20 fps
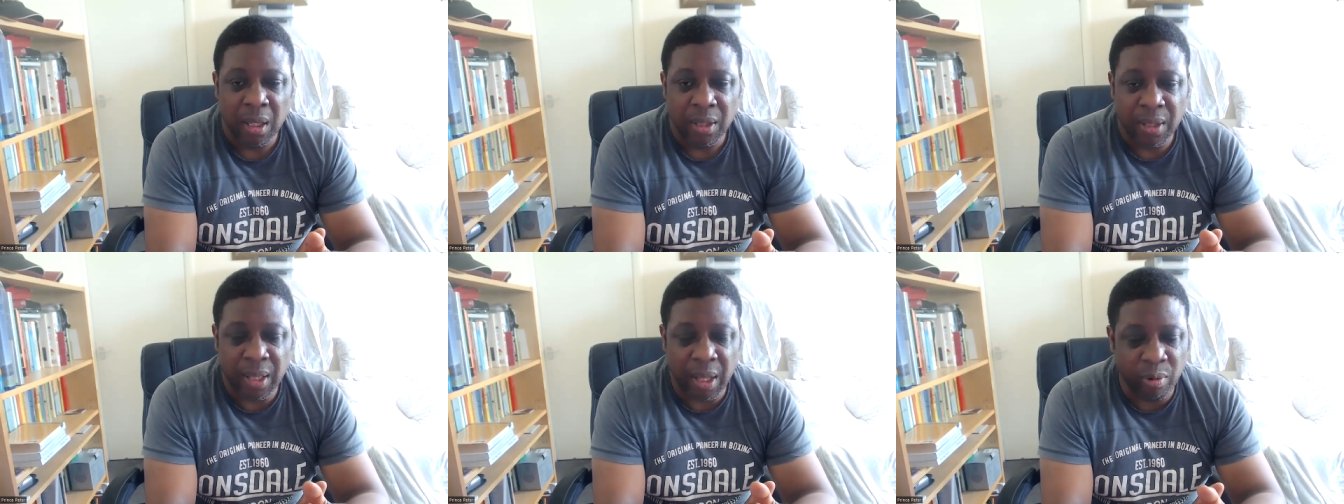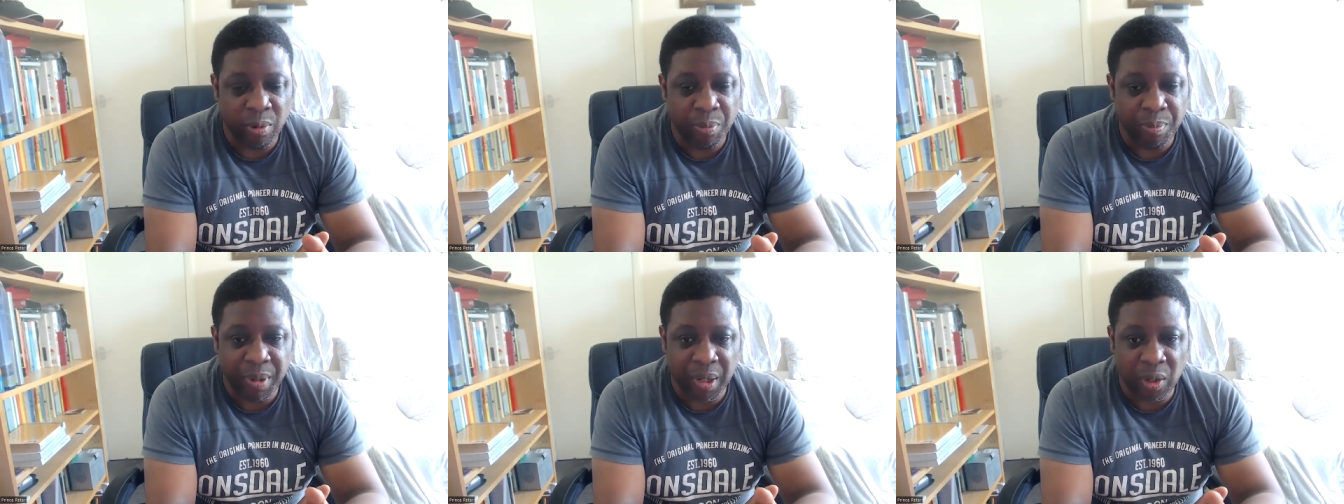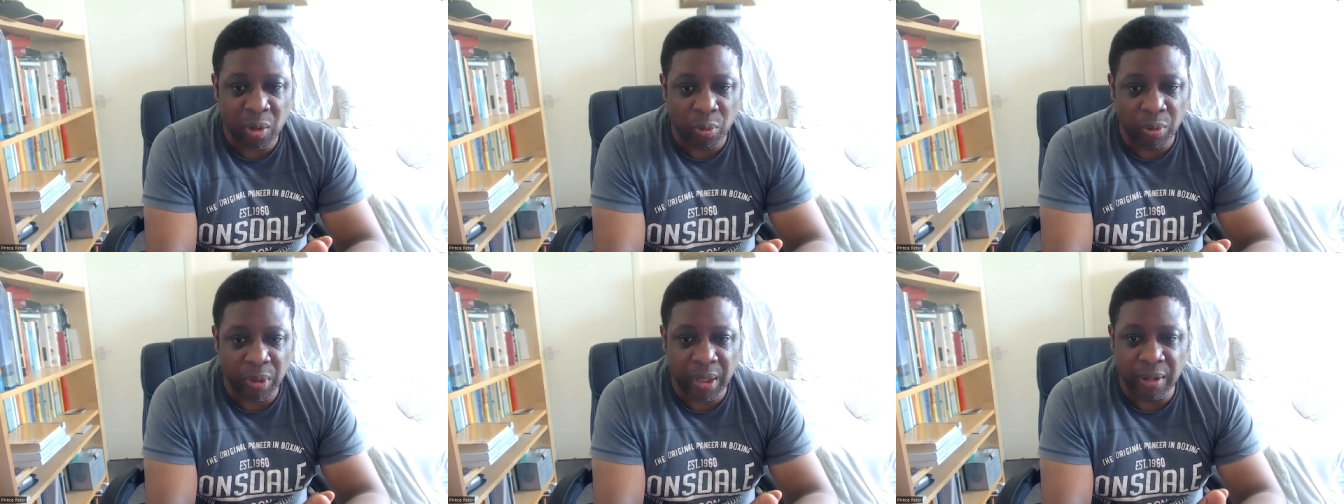they would be
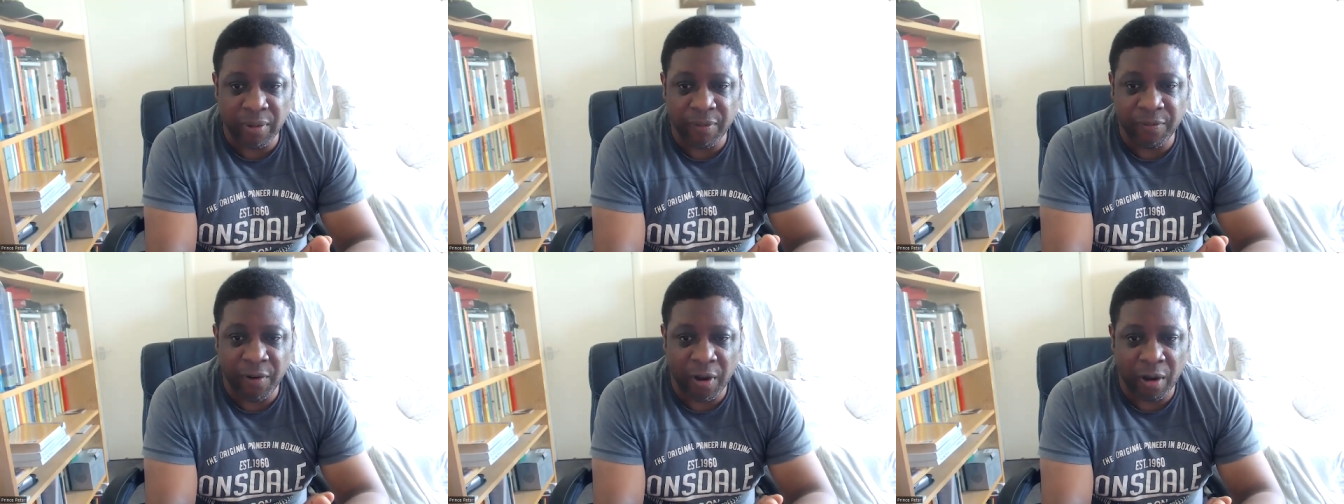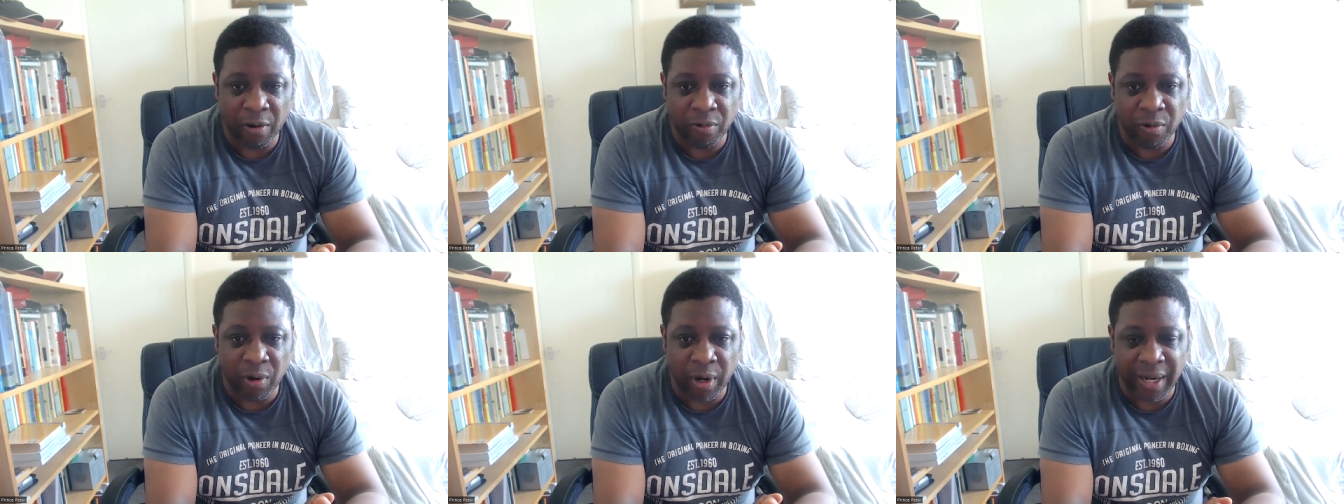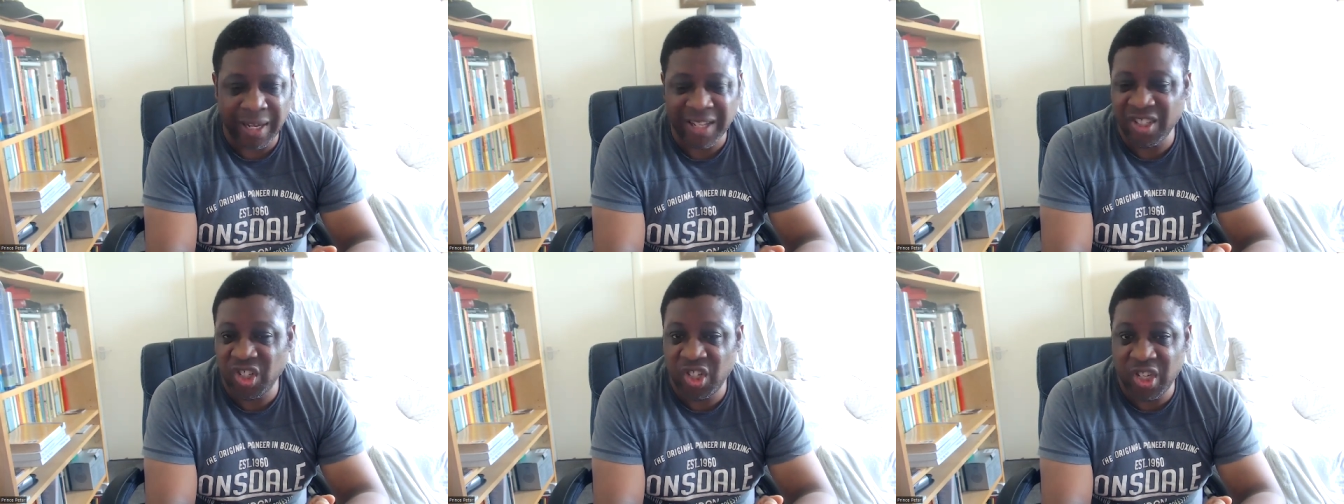calling the far
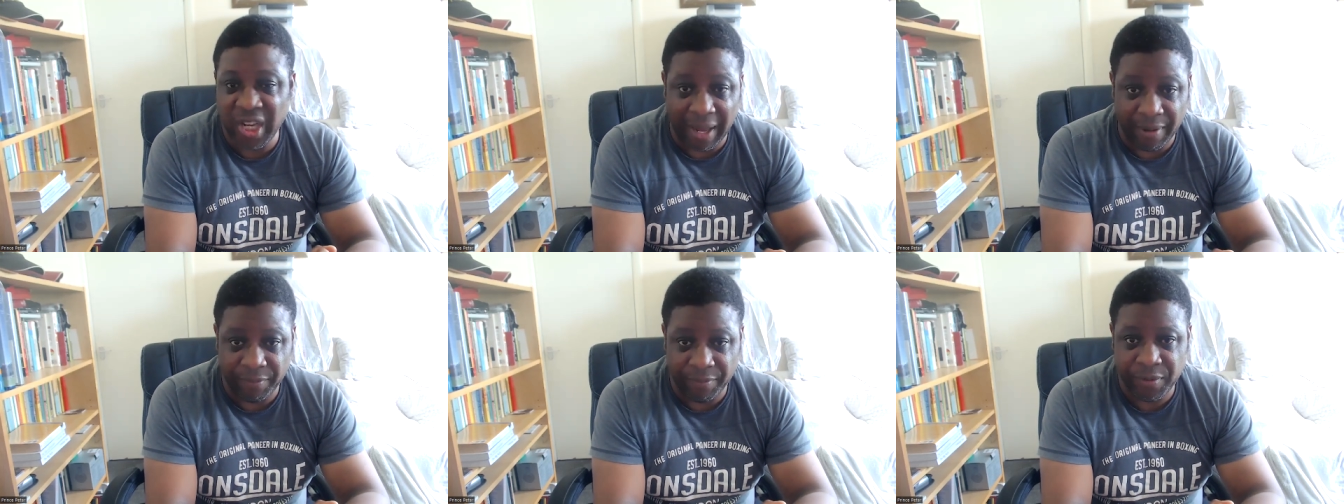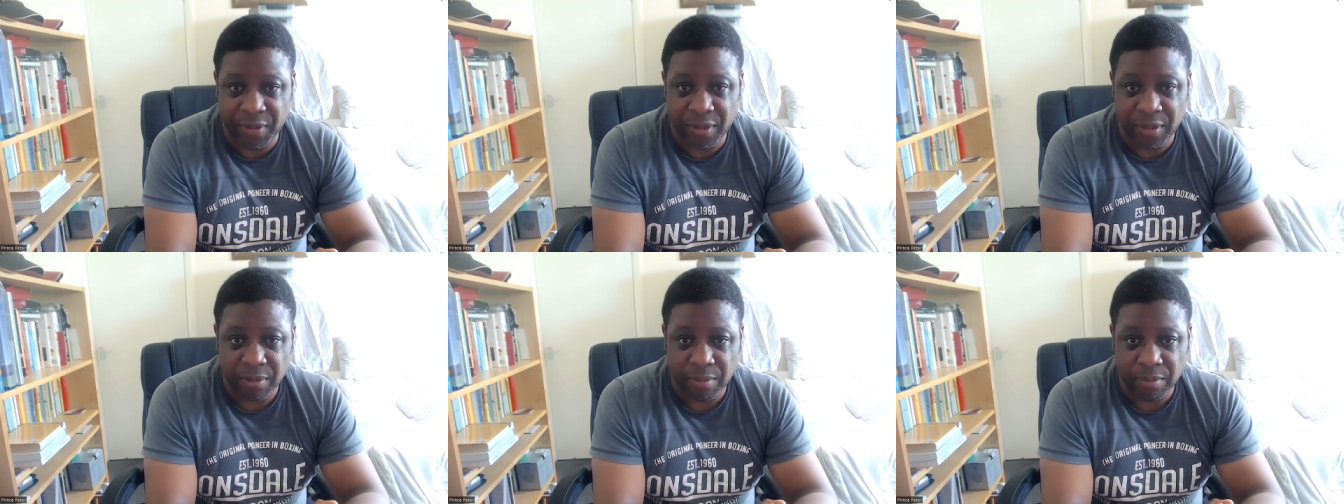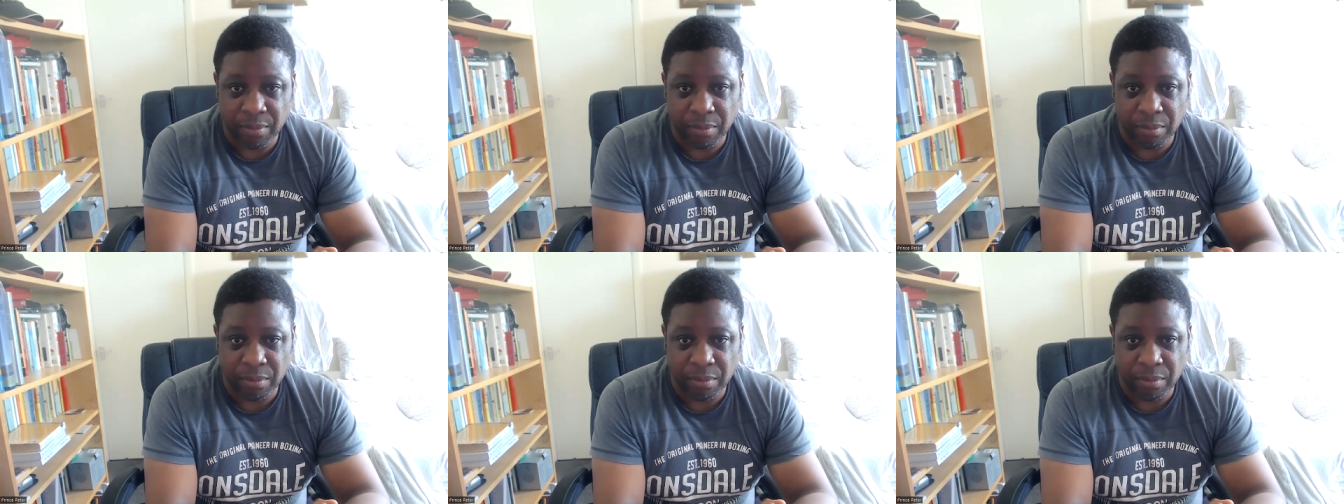right chavs.